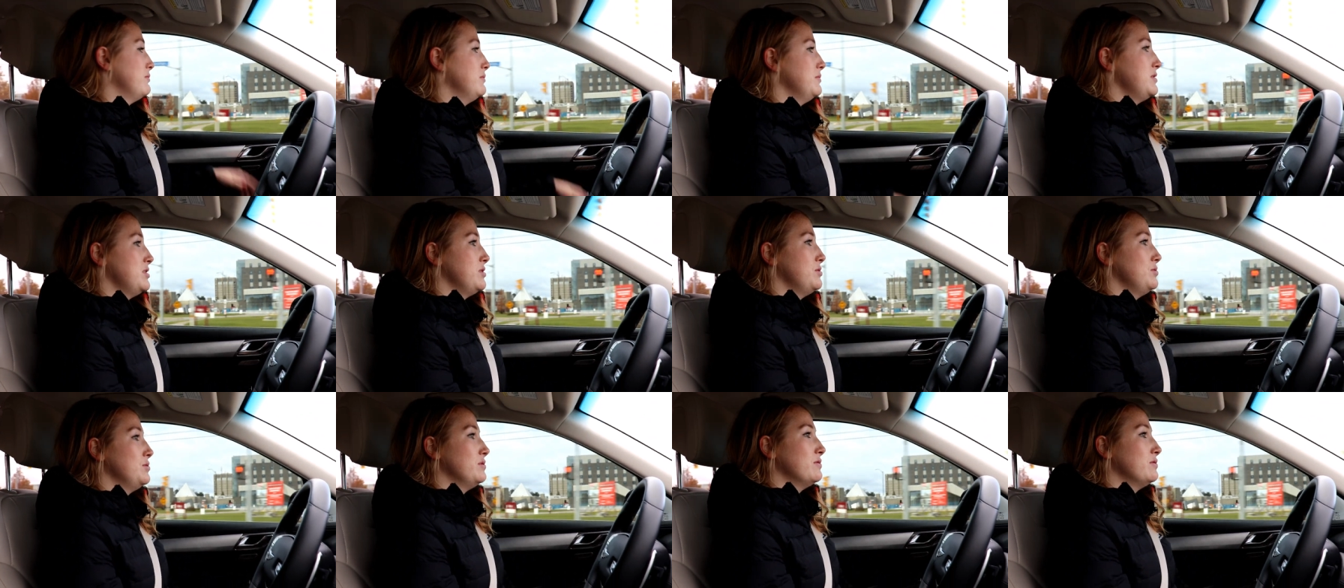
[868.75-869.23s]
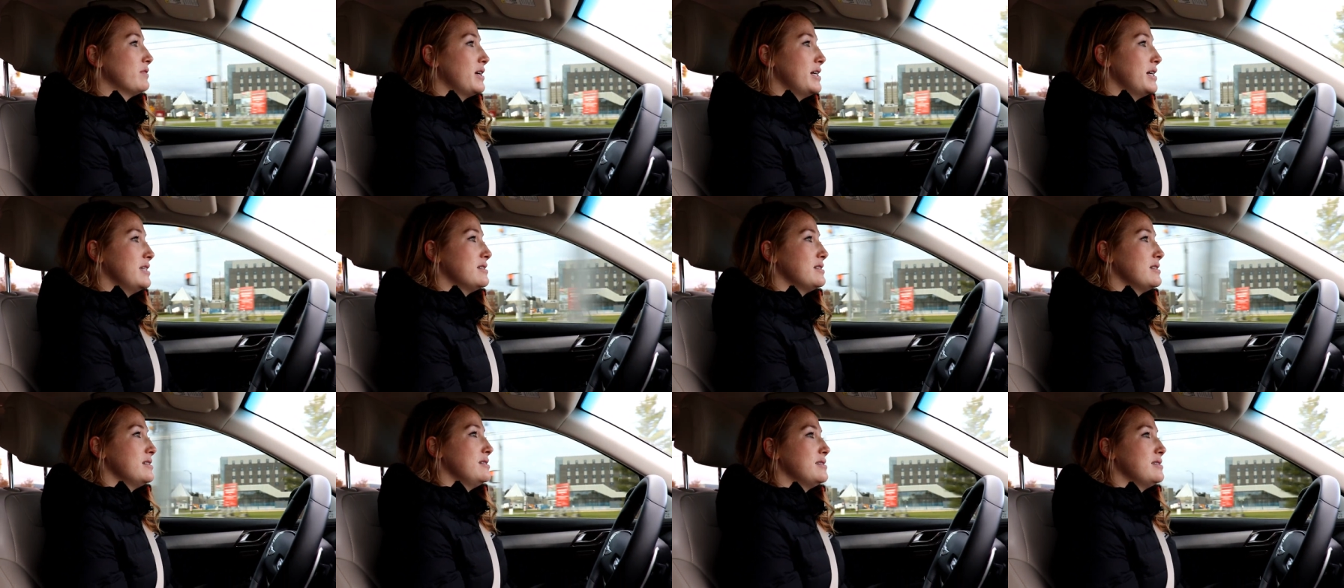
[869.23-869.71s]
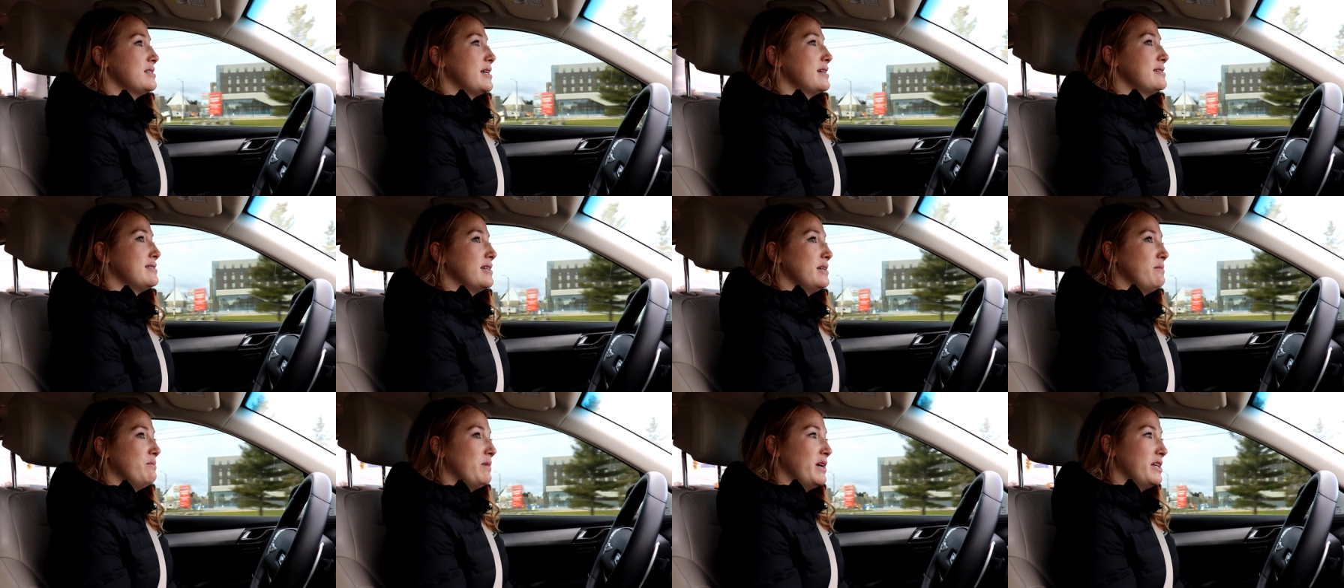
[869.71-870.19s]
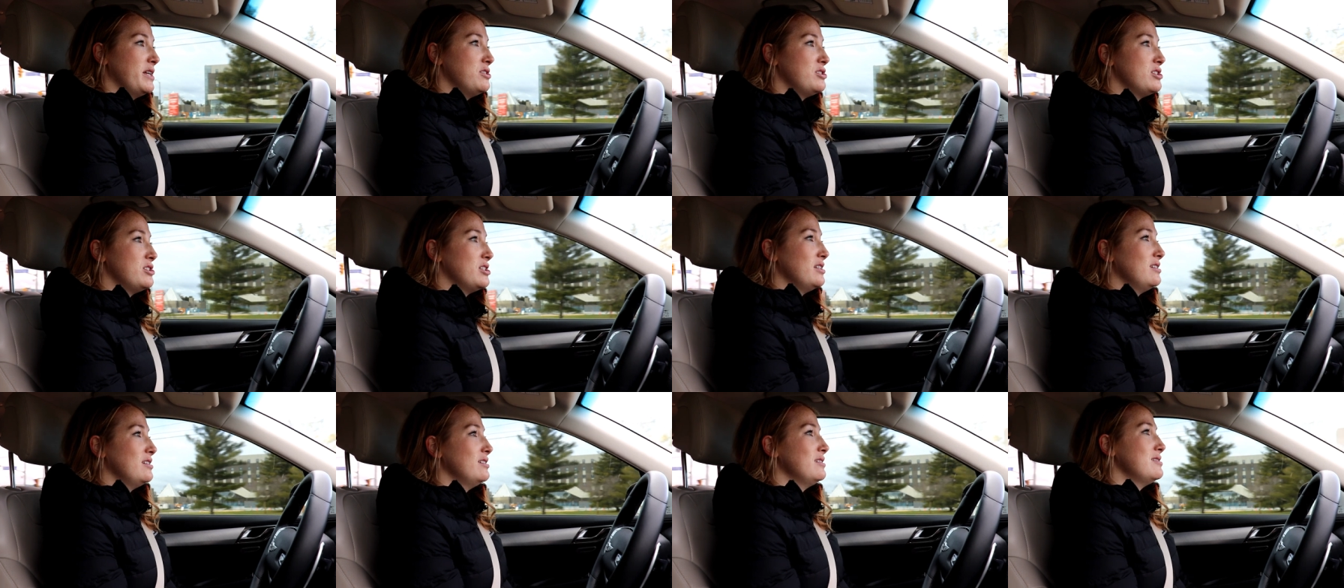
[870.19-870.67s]
student residence, as I
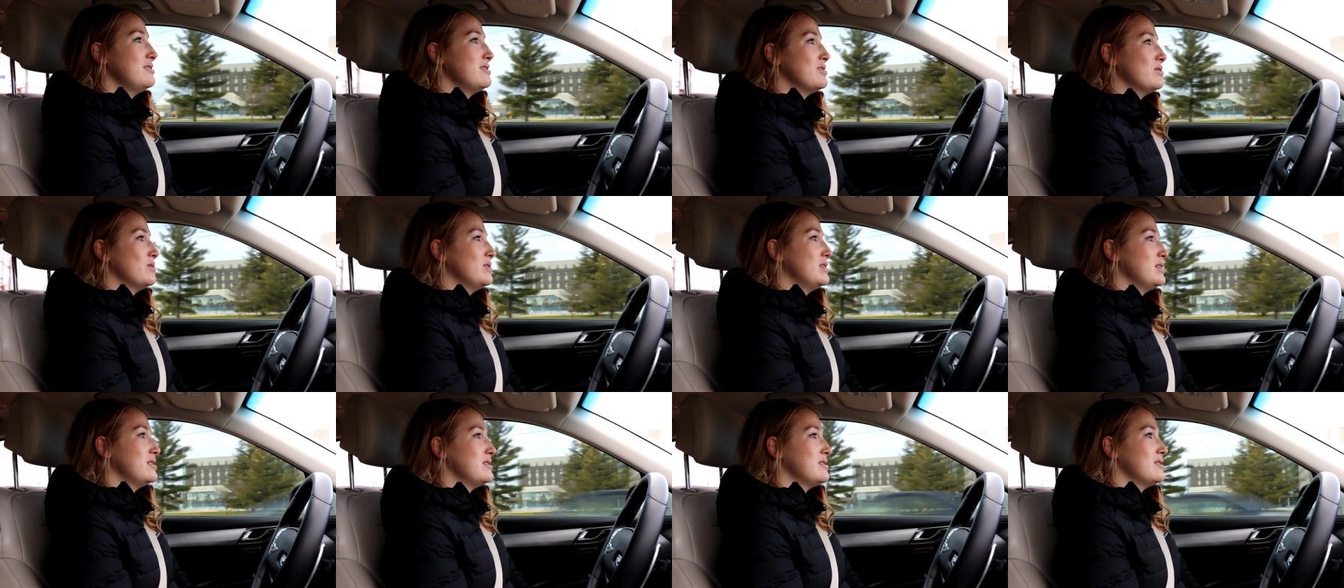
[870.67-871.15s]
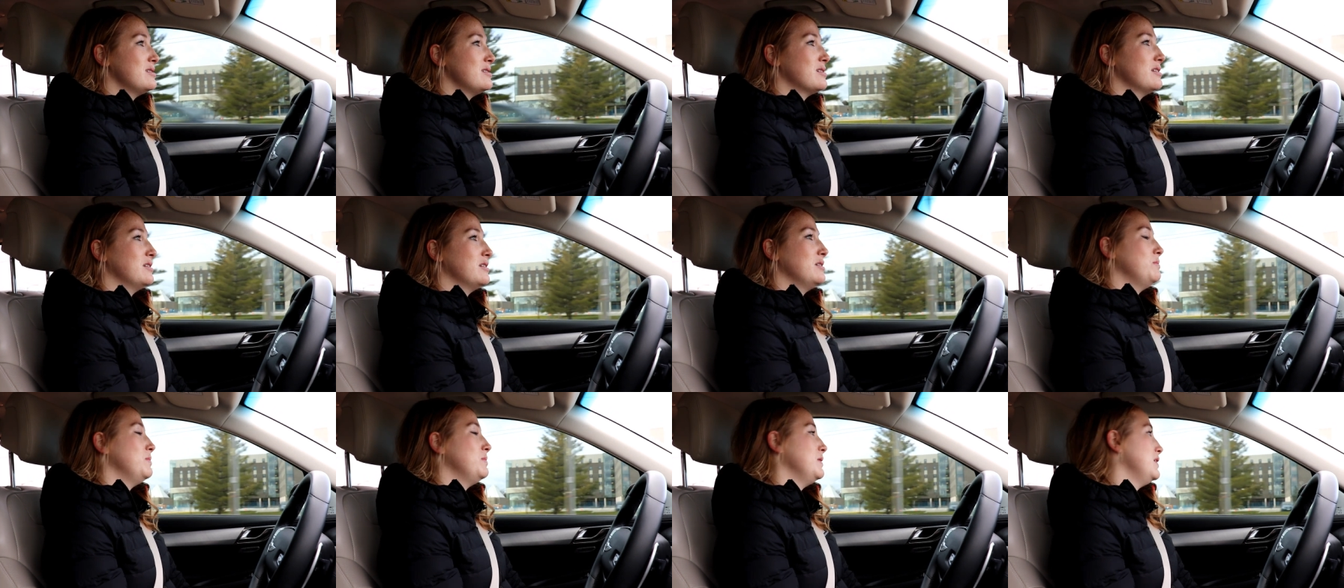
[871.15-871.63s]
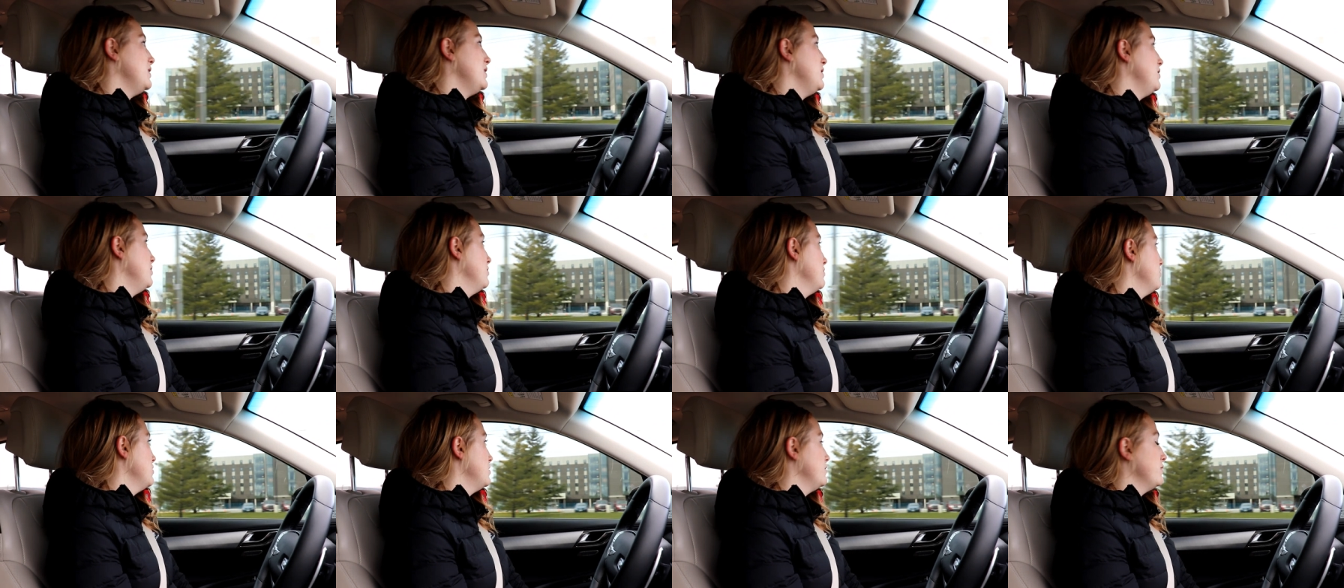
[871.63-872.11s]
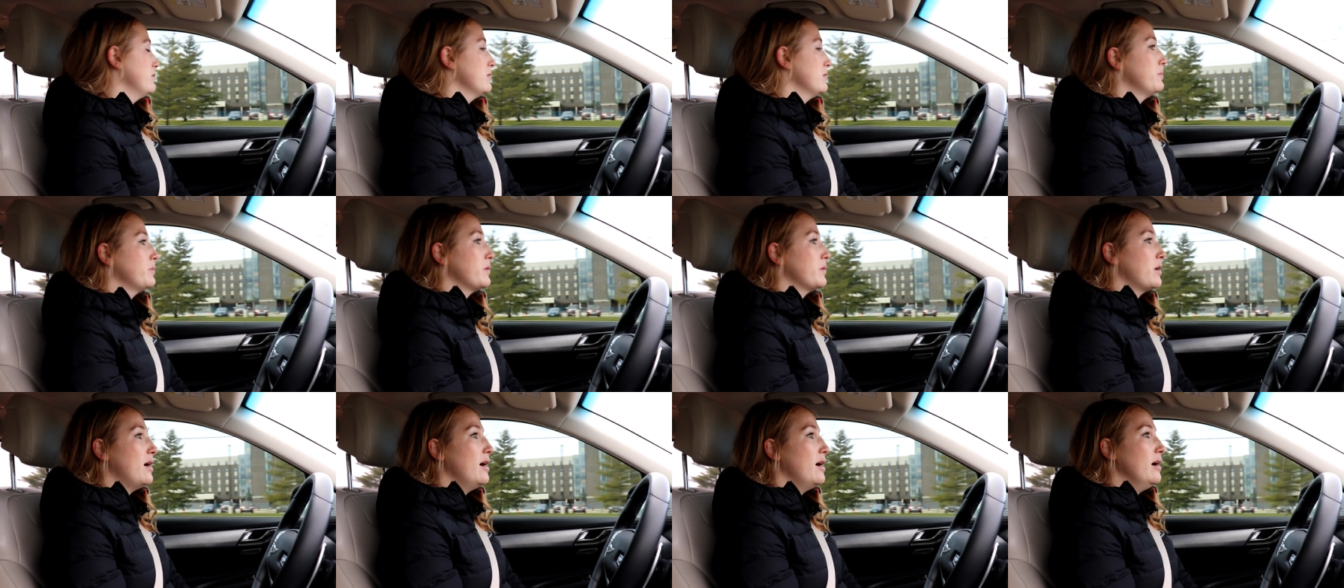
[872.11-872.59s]
mentioned, so this is going to be huge for
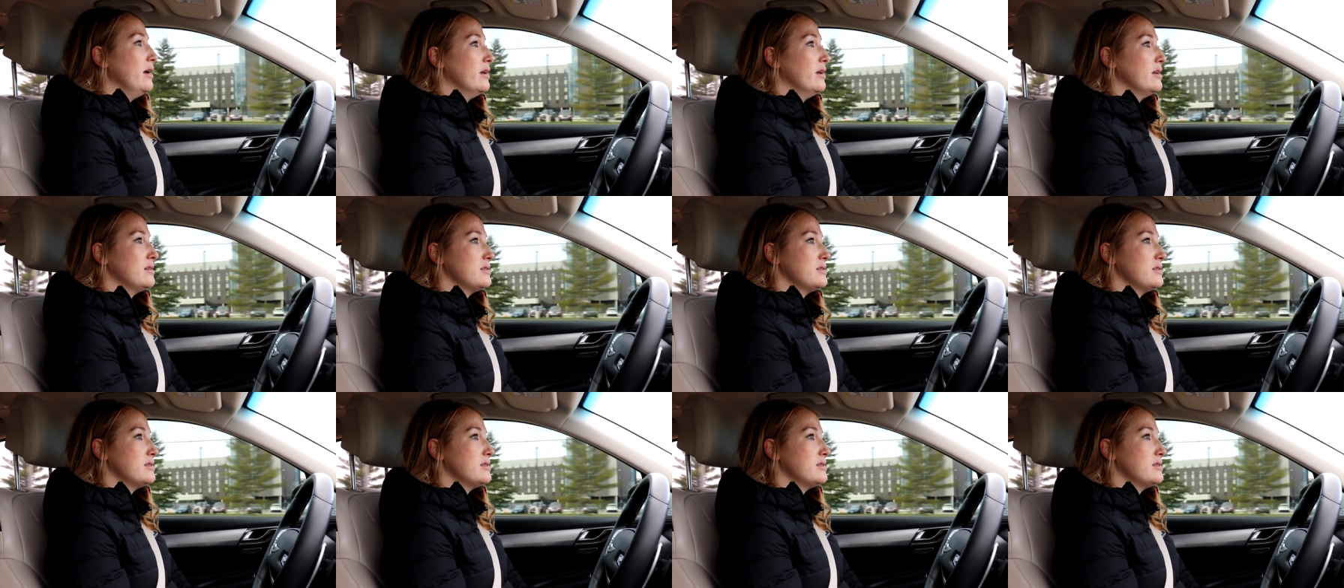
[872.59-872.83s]
Brock.